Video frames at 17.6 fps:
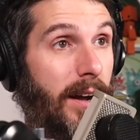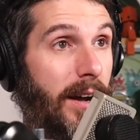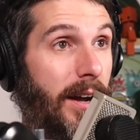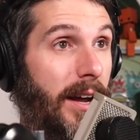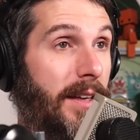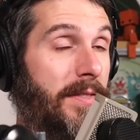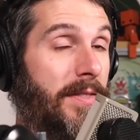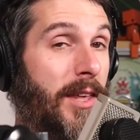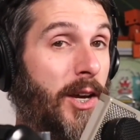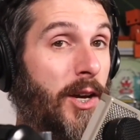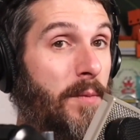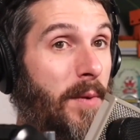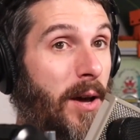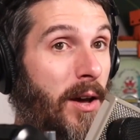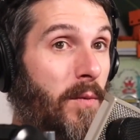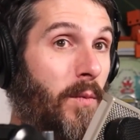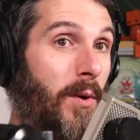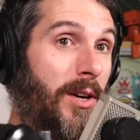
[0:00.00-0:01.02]
And think
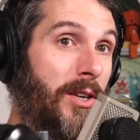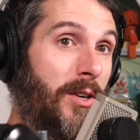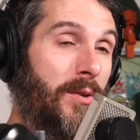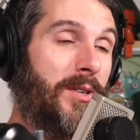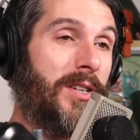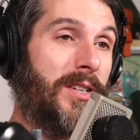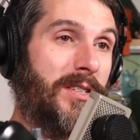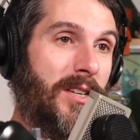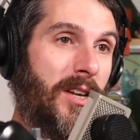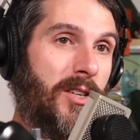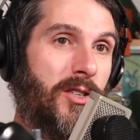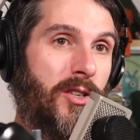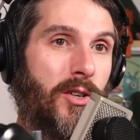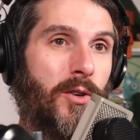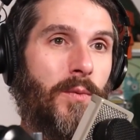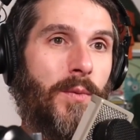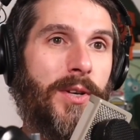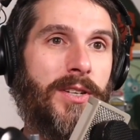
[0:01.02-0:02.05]
about what you just said
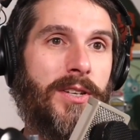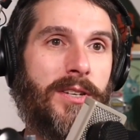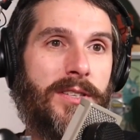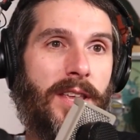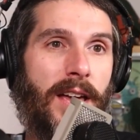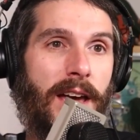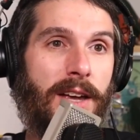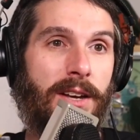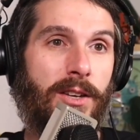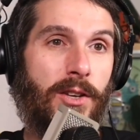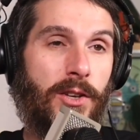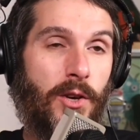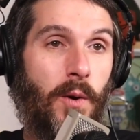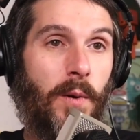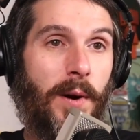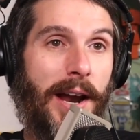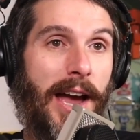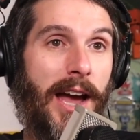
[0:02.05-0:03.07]
too, which is that
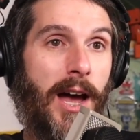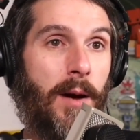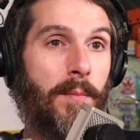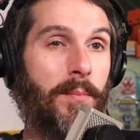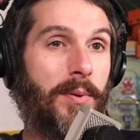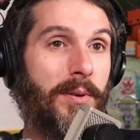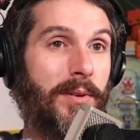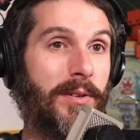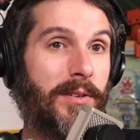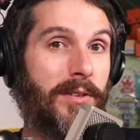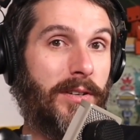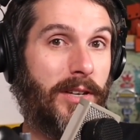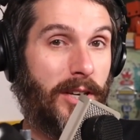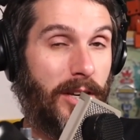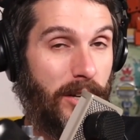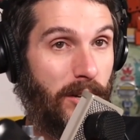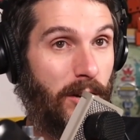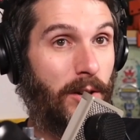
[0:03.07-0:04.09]
your app
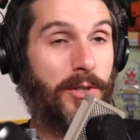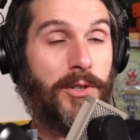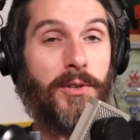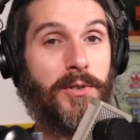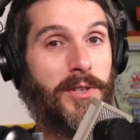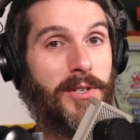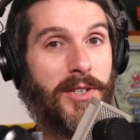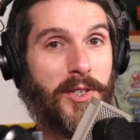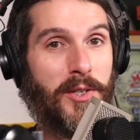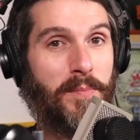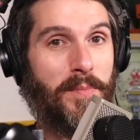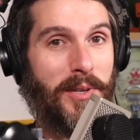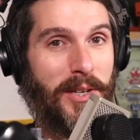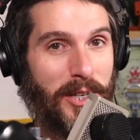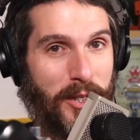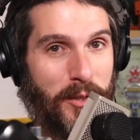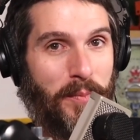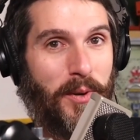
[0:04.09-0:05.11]
can also just
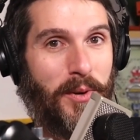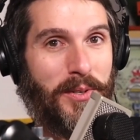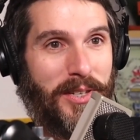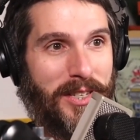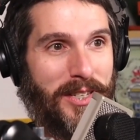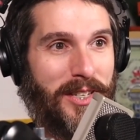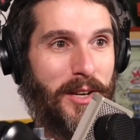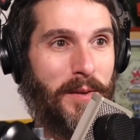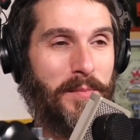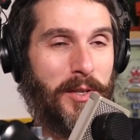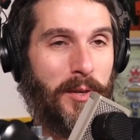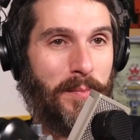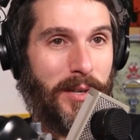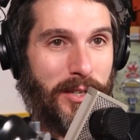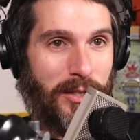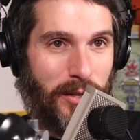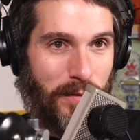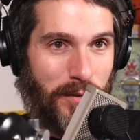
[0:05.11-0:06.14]
be exposed as an
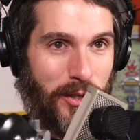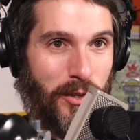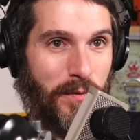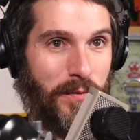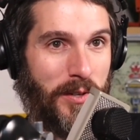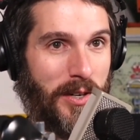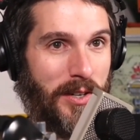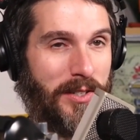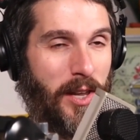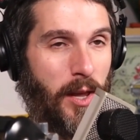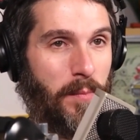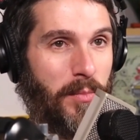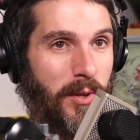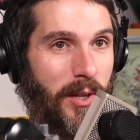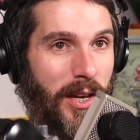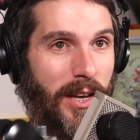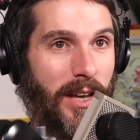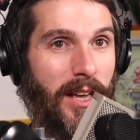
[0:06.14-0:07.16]
MCP server. So for
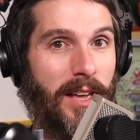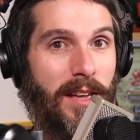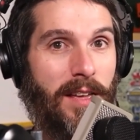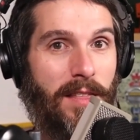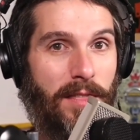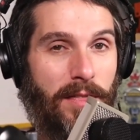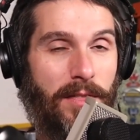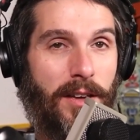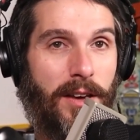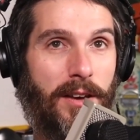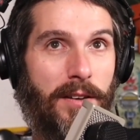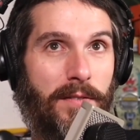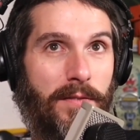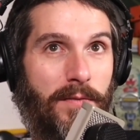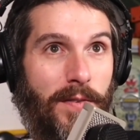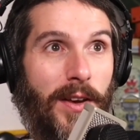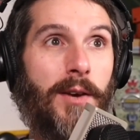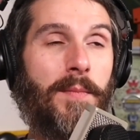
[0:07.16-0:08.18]
example, like the
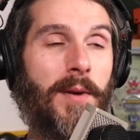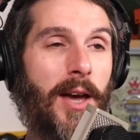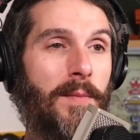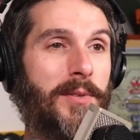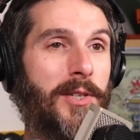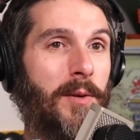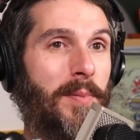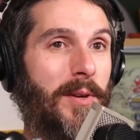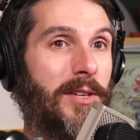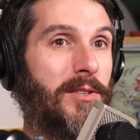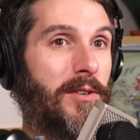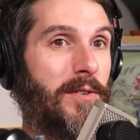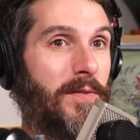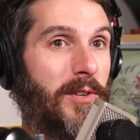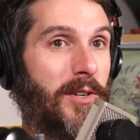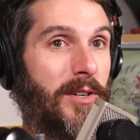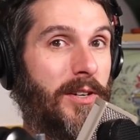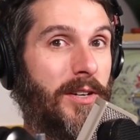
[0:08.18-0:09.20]
Figma MCP
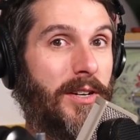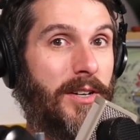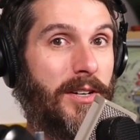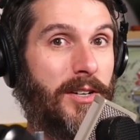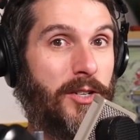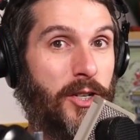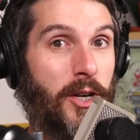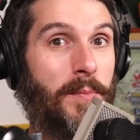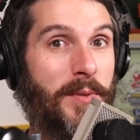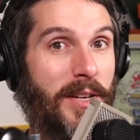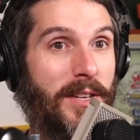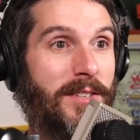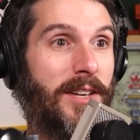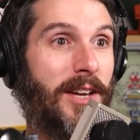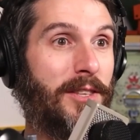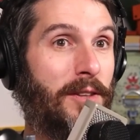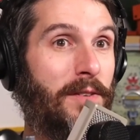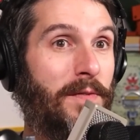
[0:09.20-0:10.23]
server ships
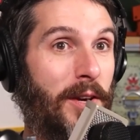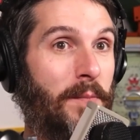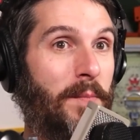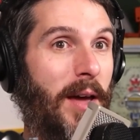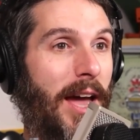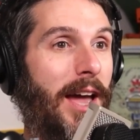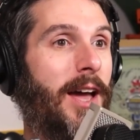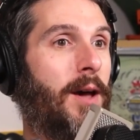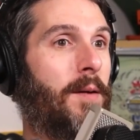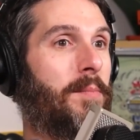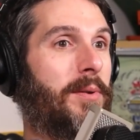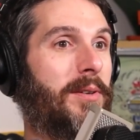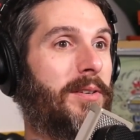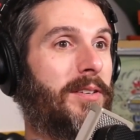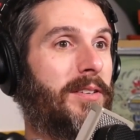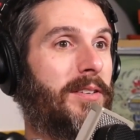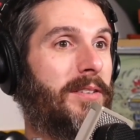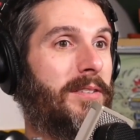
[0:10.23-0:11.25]
inside the Figma app.
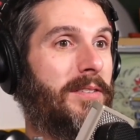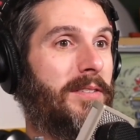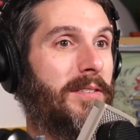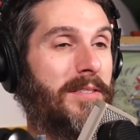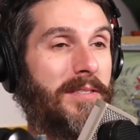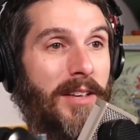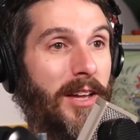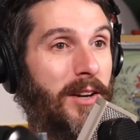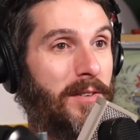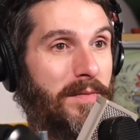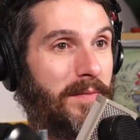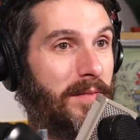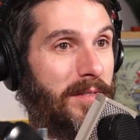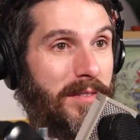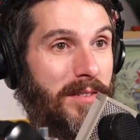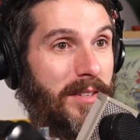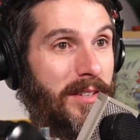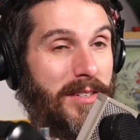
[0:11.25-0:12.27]

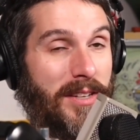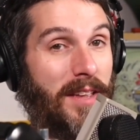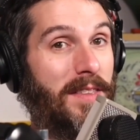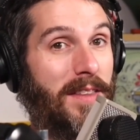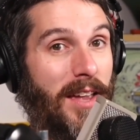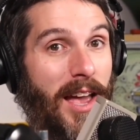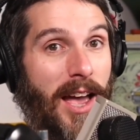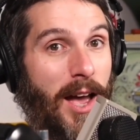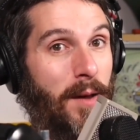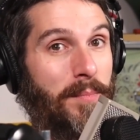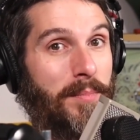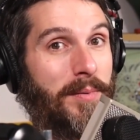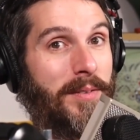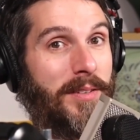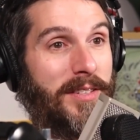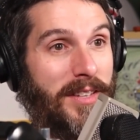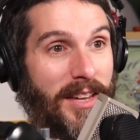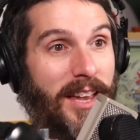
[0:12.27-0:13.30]
It's in the app.
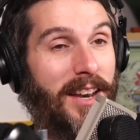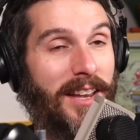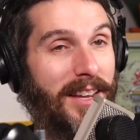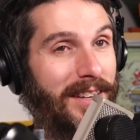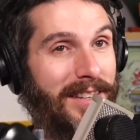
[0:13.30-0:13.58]
It's in it.